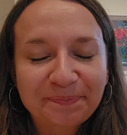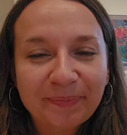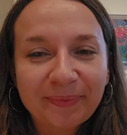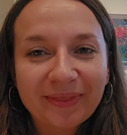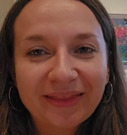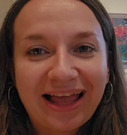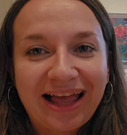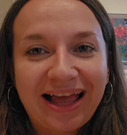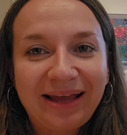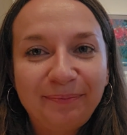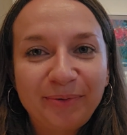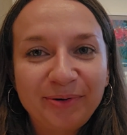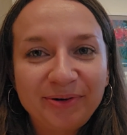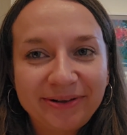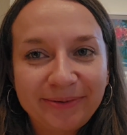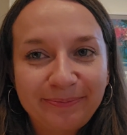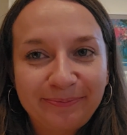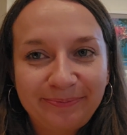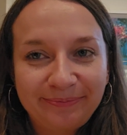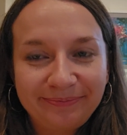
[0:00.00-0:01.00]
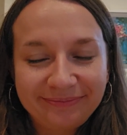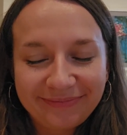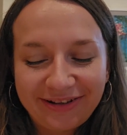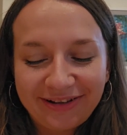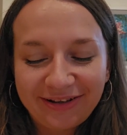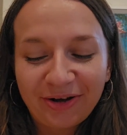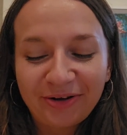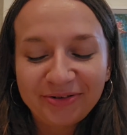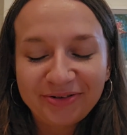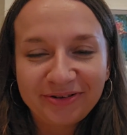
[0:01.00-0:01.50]
I bought a
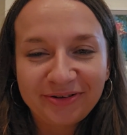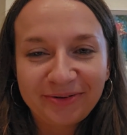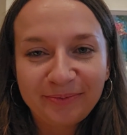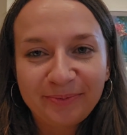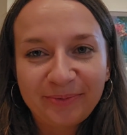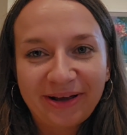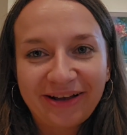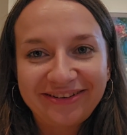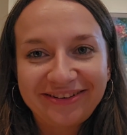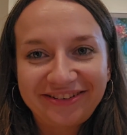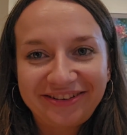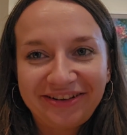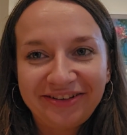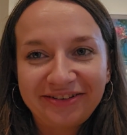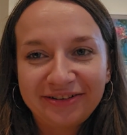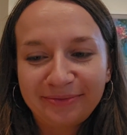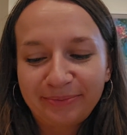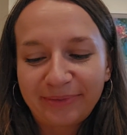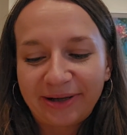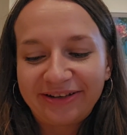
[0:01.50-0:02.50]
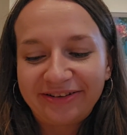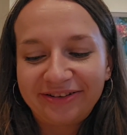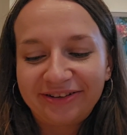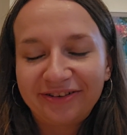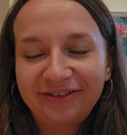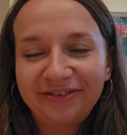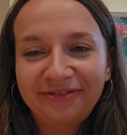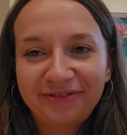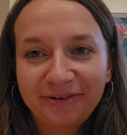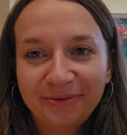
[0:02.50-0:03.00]
London bus
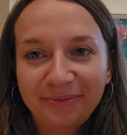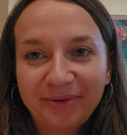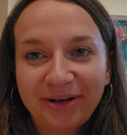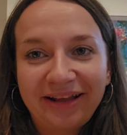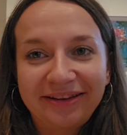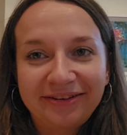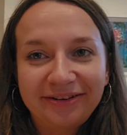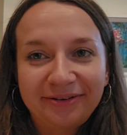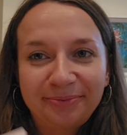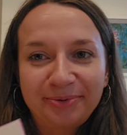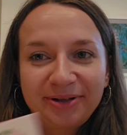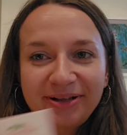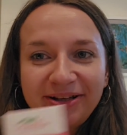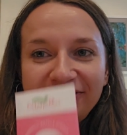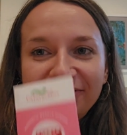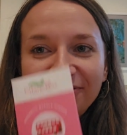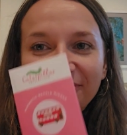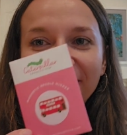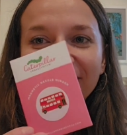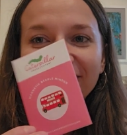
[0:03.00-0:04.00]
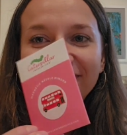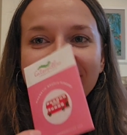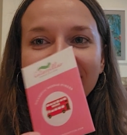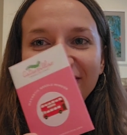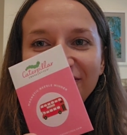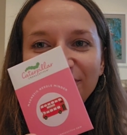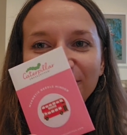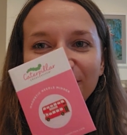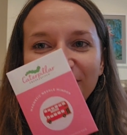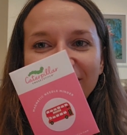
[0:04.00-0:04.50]
needleminder from Caterpillar Cross
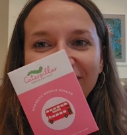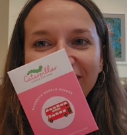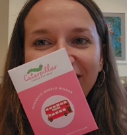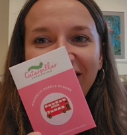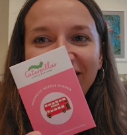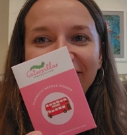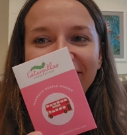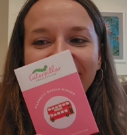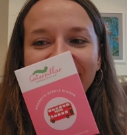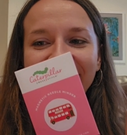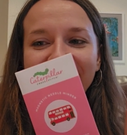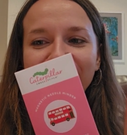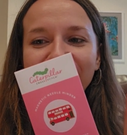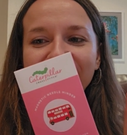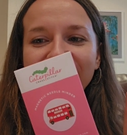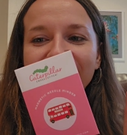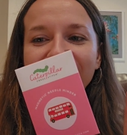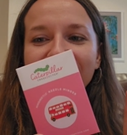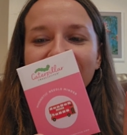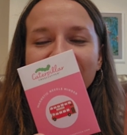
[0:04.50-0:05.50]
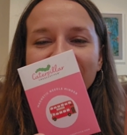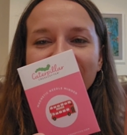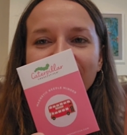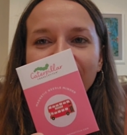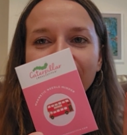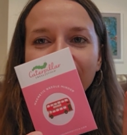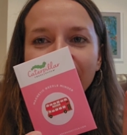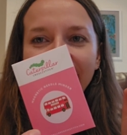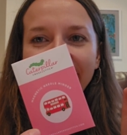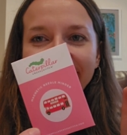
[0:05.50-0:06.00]
Stitch, which I think will go
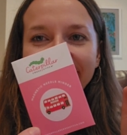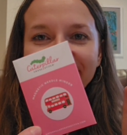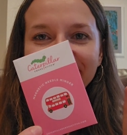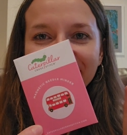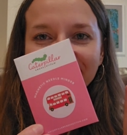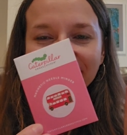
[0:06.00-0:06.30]
so well